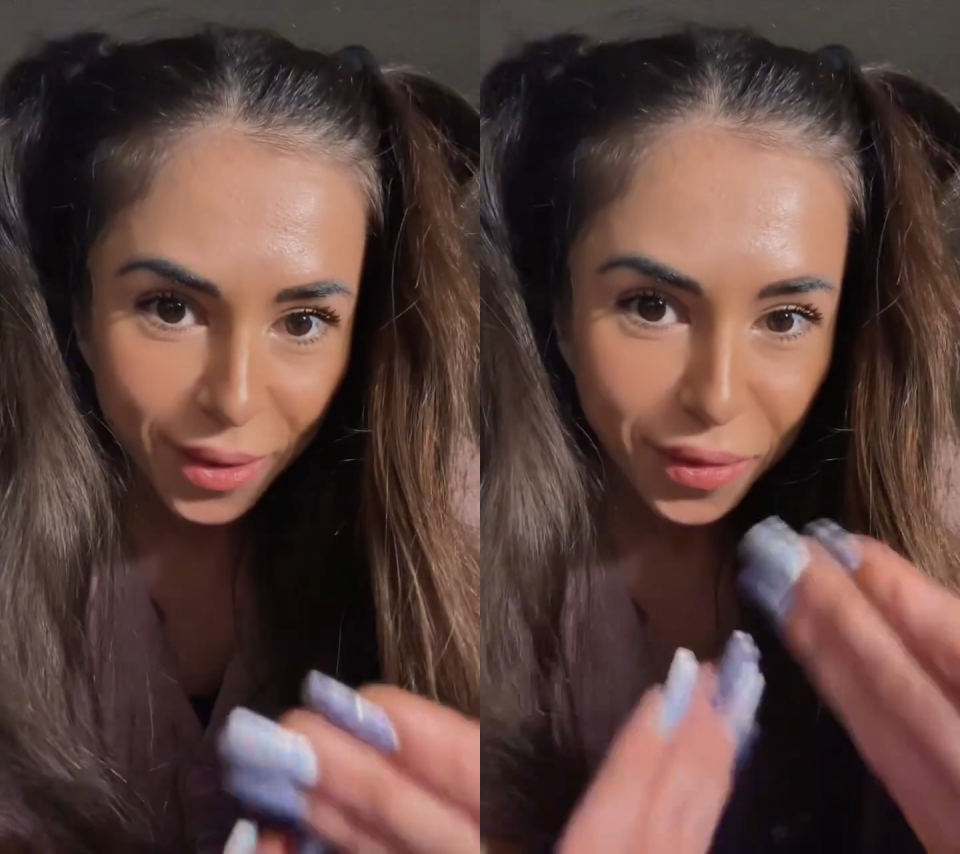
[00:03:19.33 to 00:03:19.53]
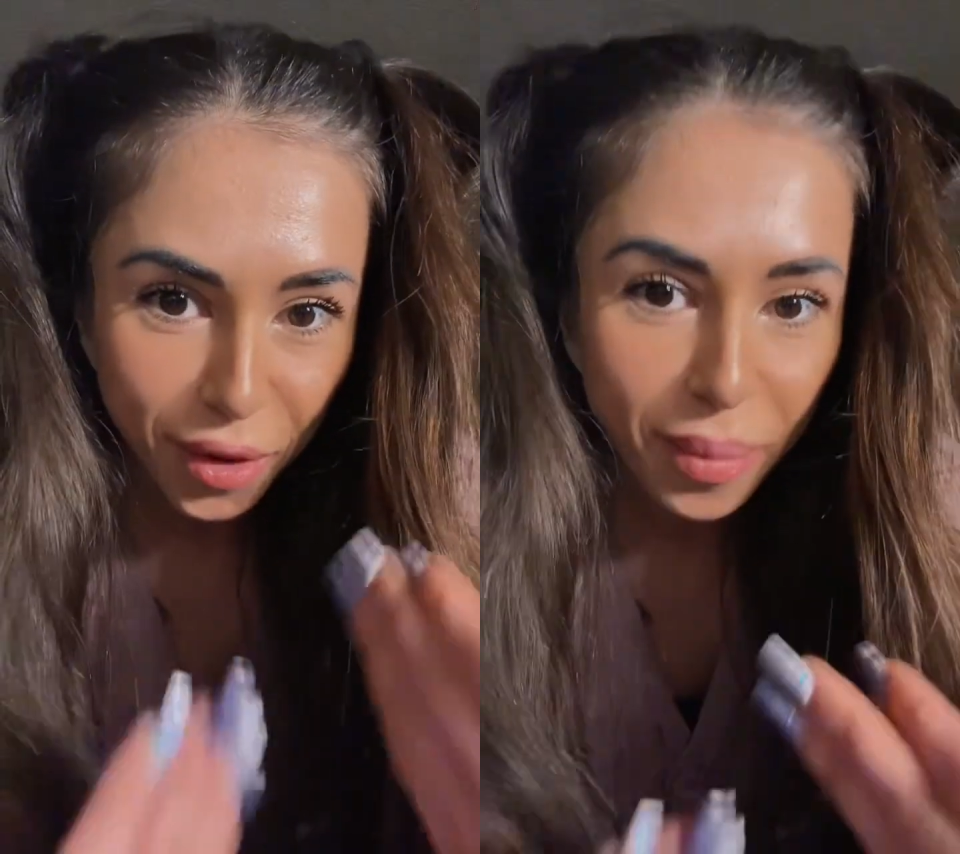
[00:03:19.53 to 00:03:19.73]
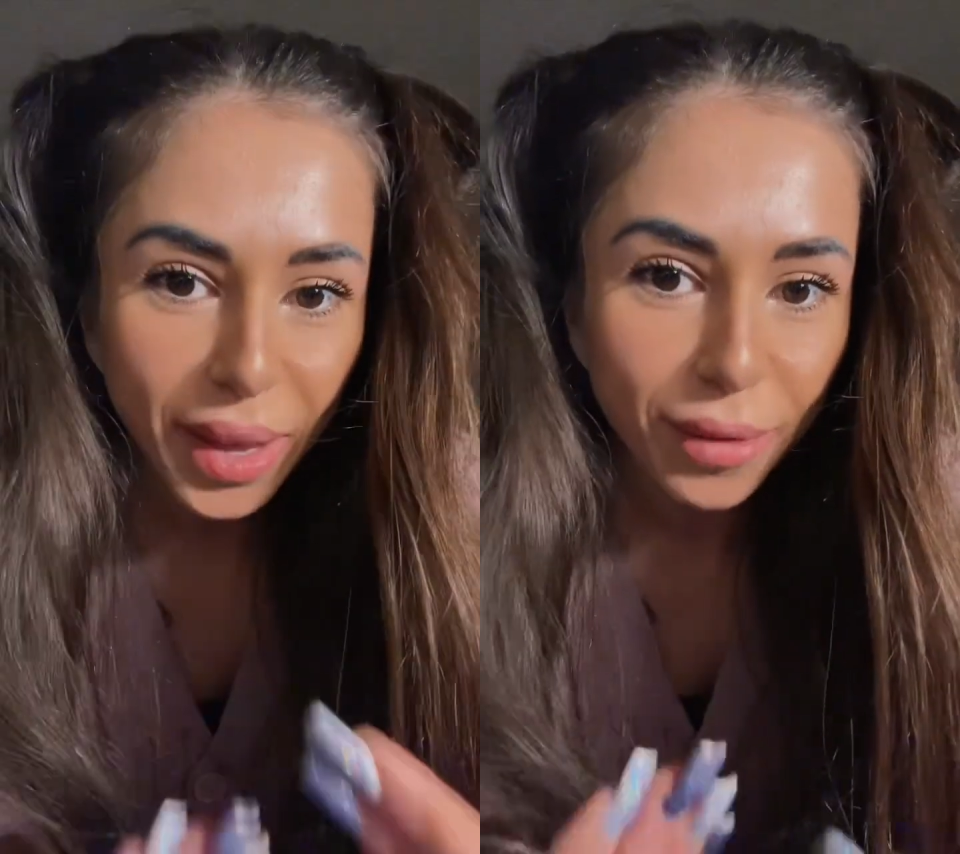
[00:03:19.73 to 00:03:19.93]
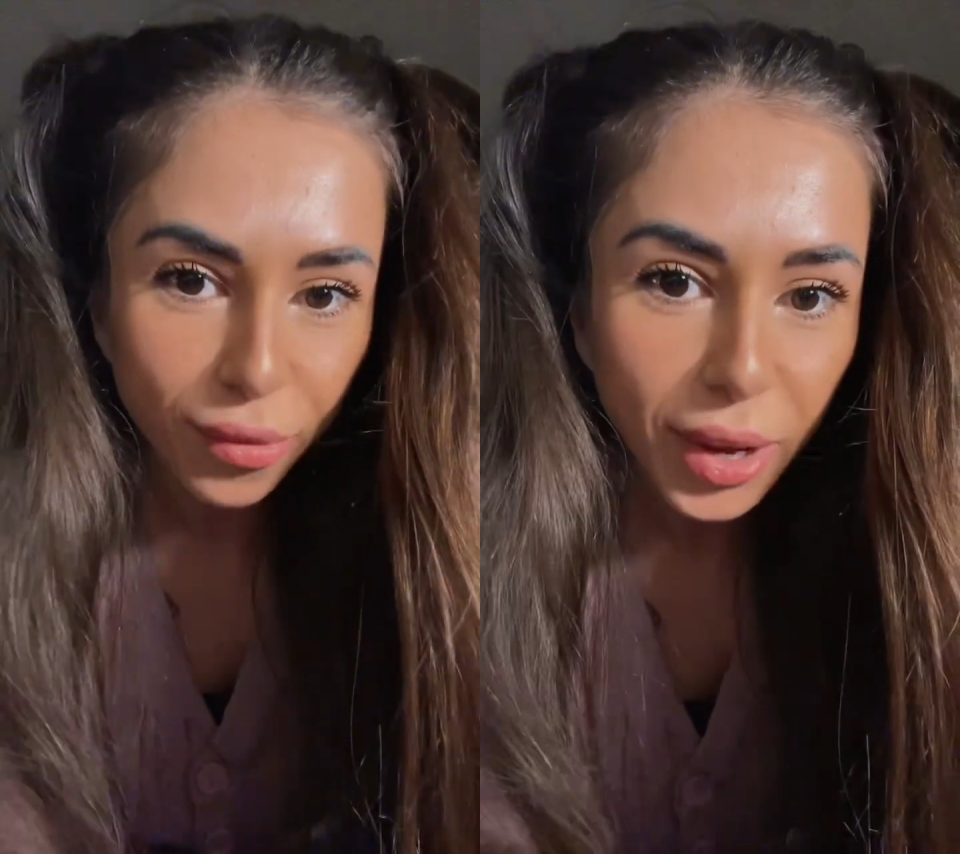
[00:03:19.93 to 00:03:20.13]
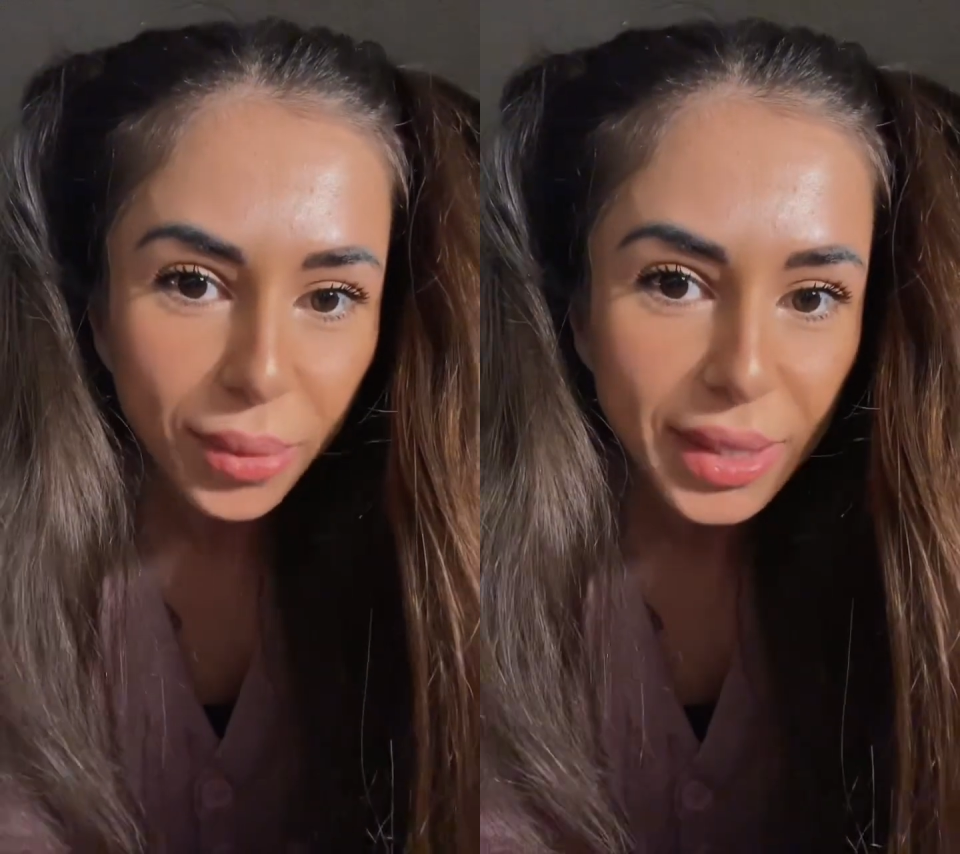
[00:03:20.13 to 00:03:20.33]
from that
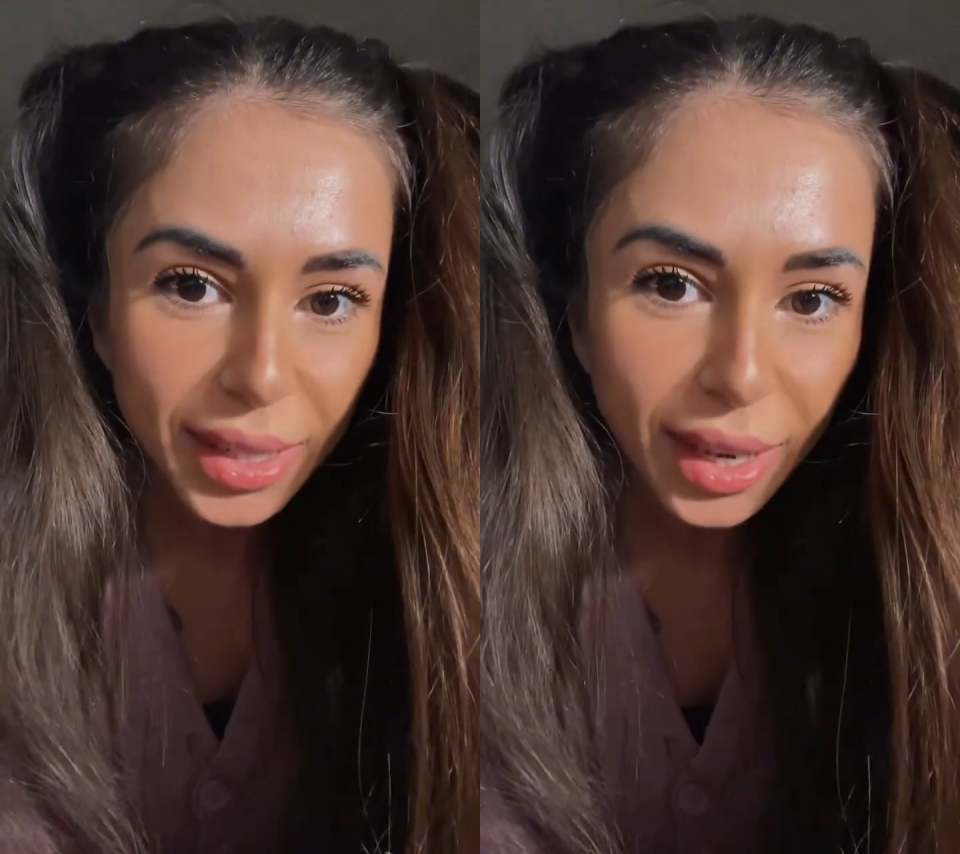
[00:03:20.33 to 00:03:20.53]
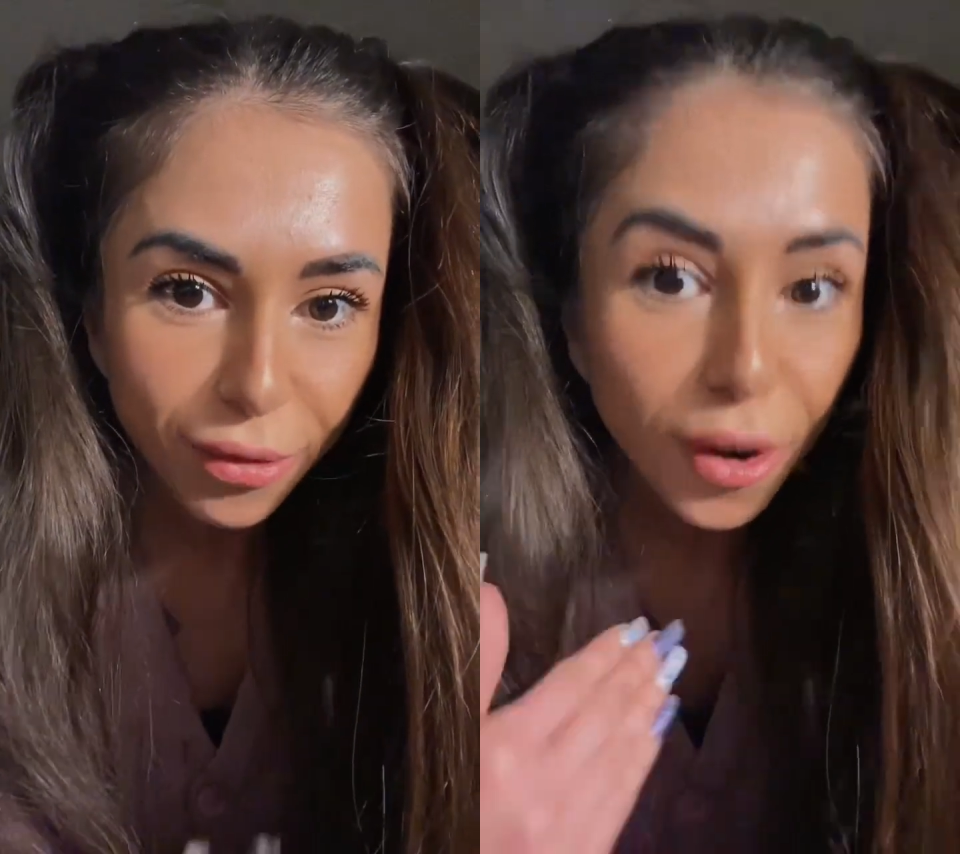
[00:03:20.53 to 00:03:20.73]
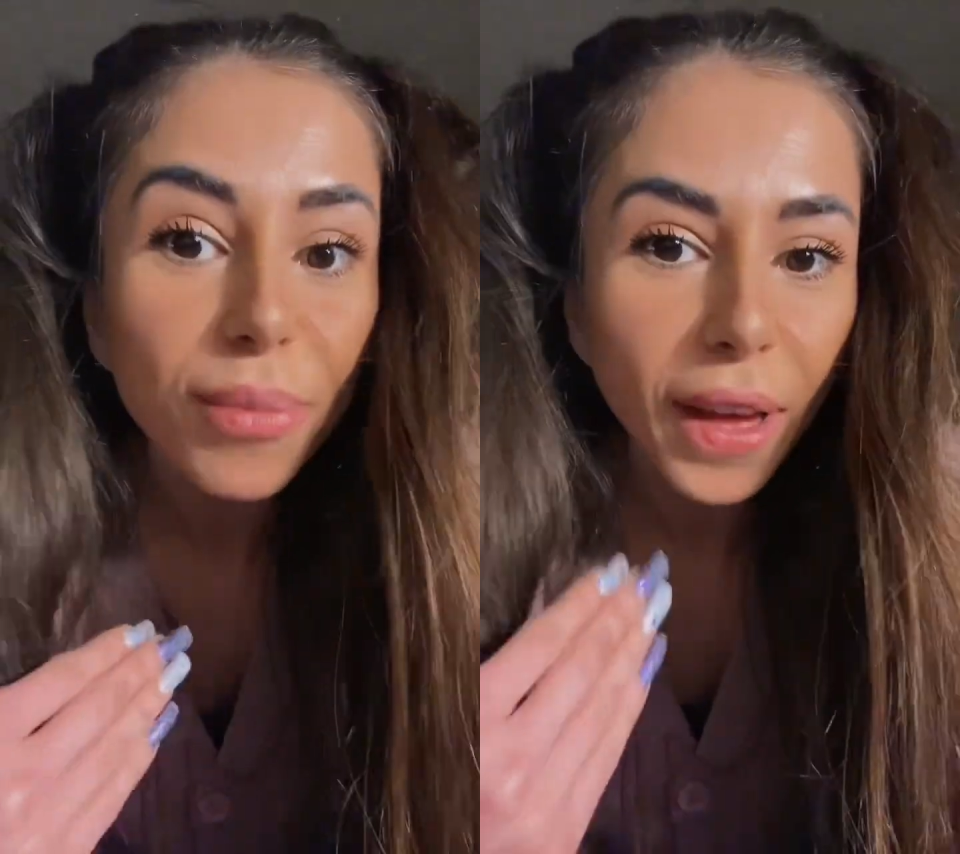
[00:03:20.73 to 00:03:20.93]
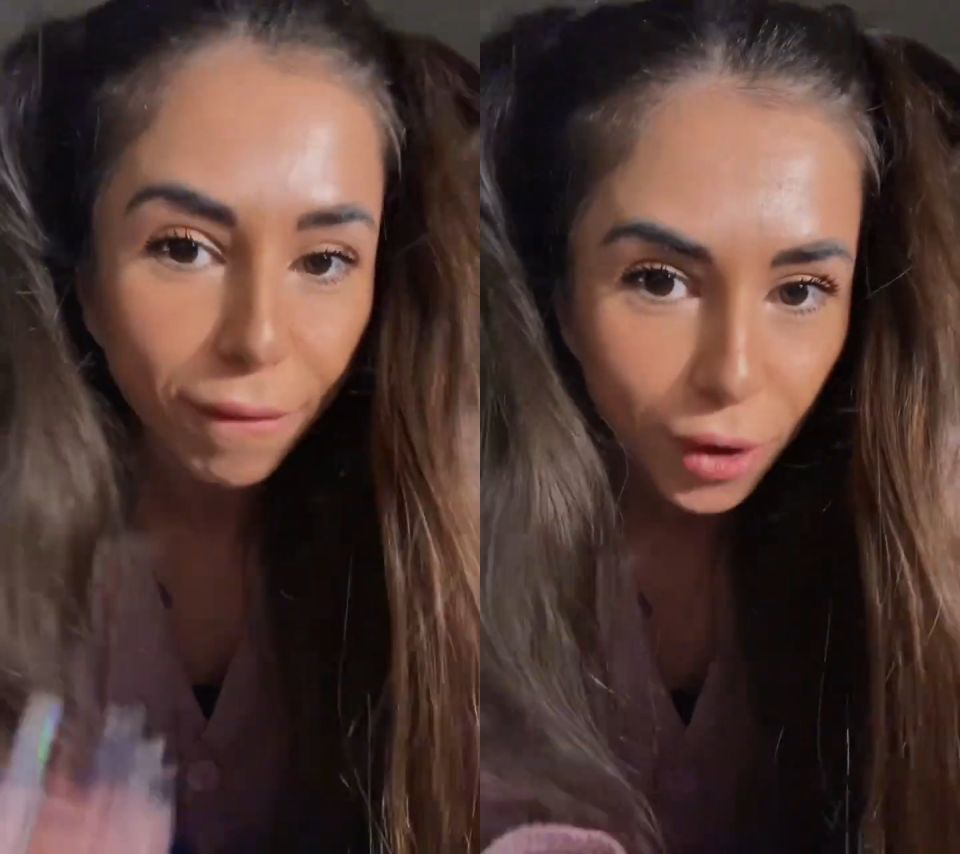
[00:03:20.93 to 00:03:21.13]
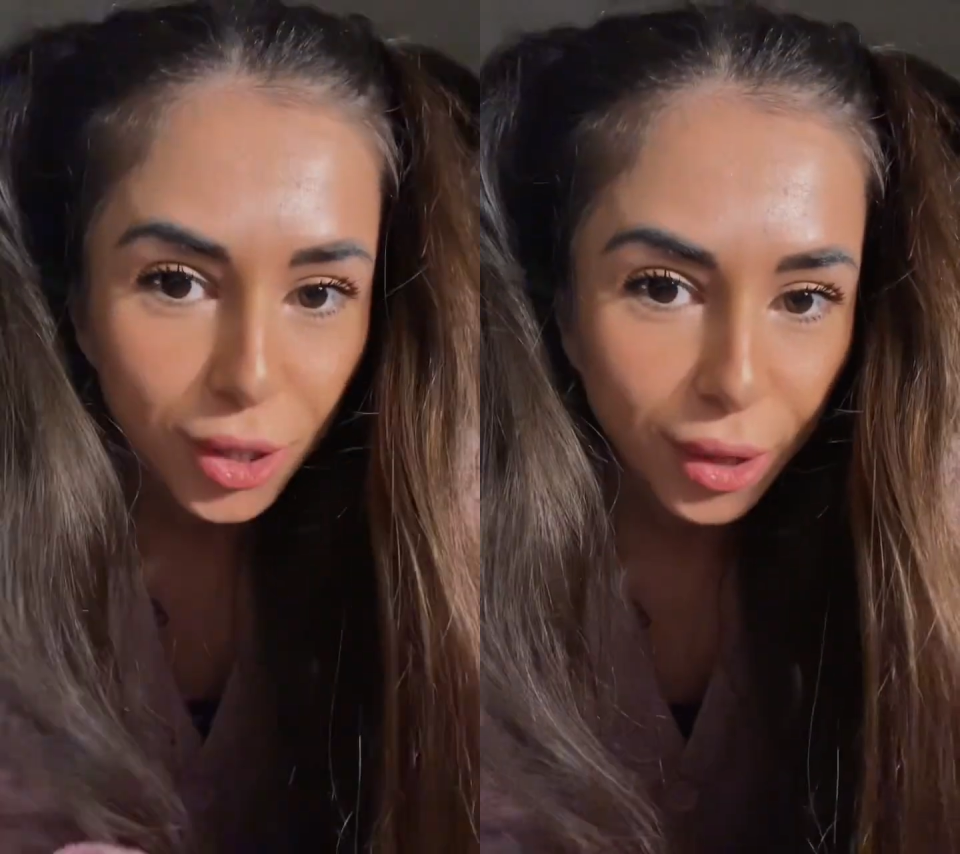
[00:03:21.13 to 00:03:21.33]
frequency, from that
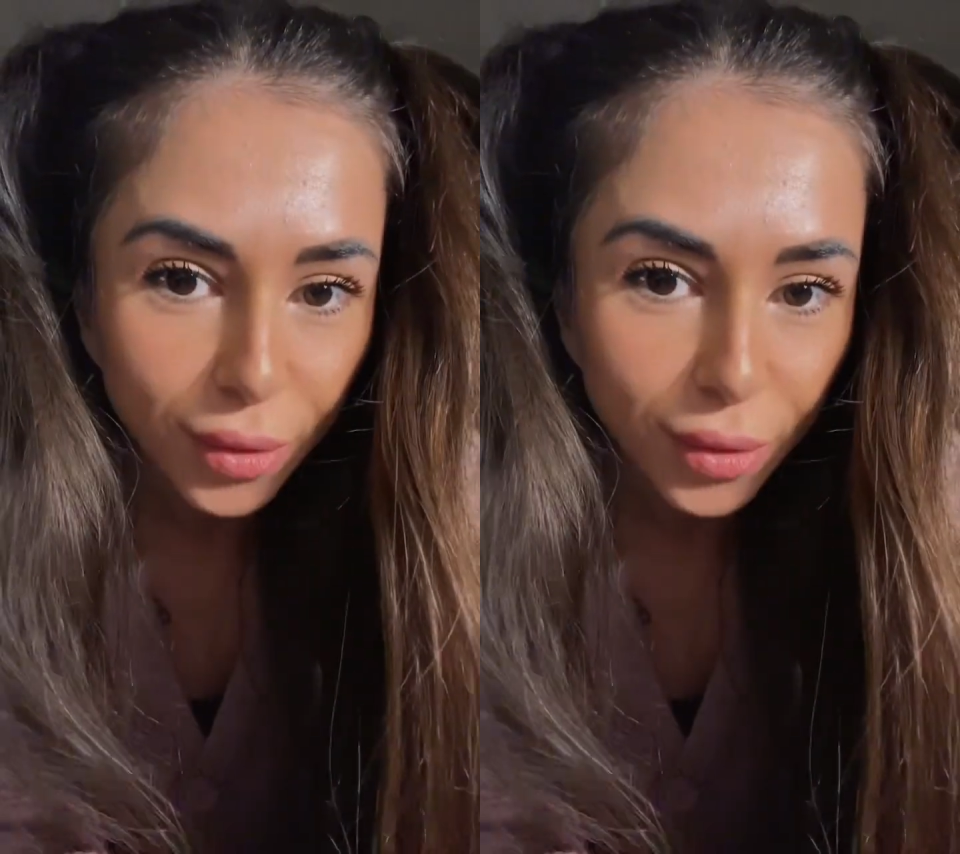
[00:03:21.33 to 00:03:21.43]
version of